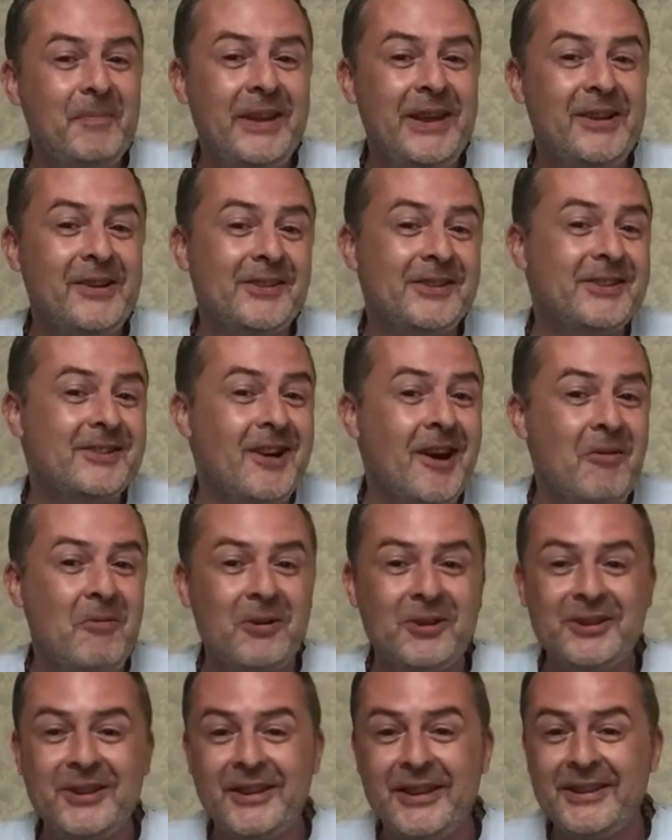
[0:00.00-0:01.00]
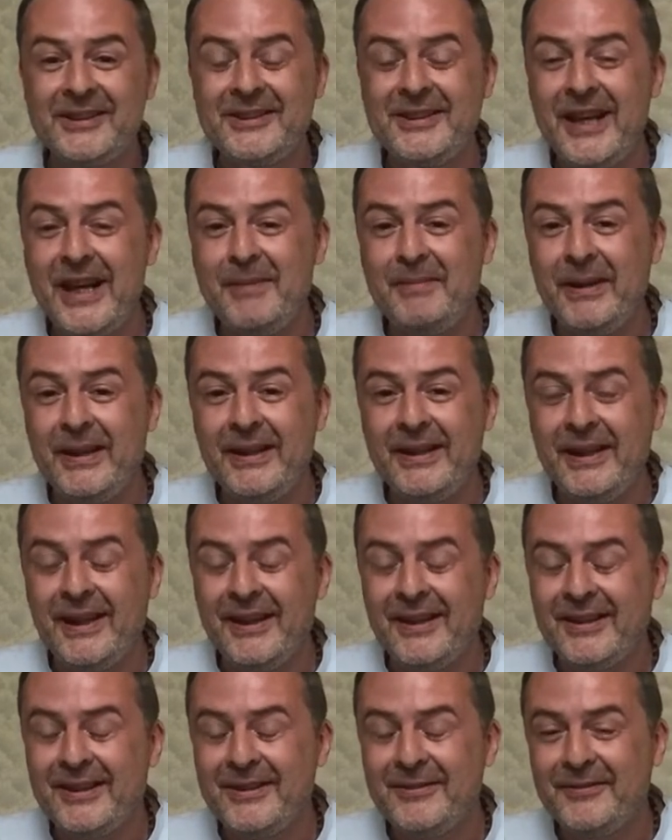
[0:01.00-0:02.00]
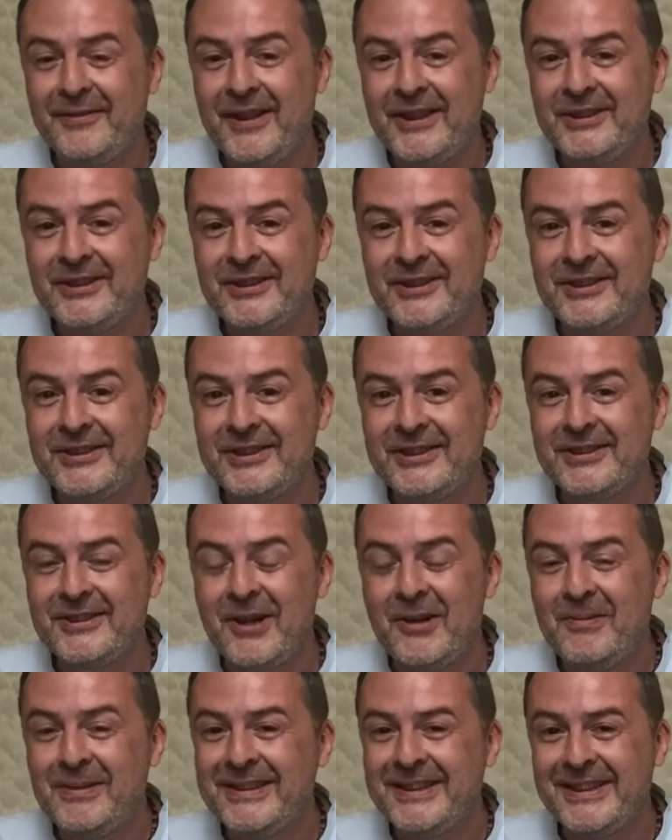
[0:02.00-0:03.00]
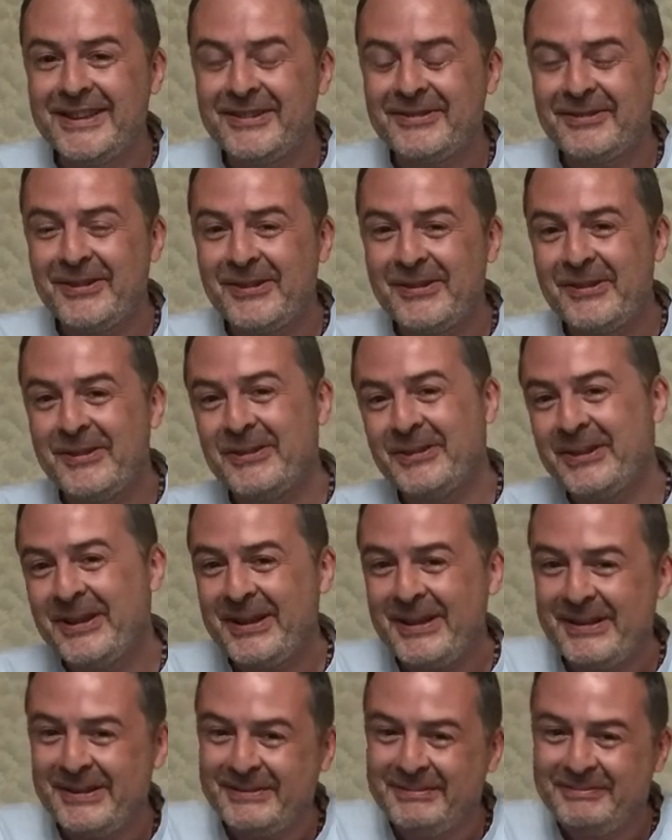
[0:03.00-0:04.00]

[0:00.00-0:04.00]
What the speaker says: You know Star Wars and its naming conventions, it's always in the wrong order.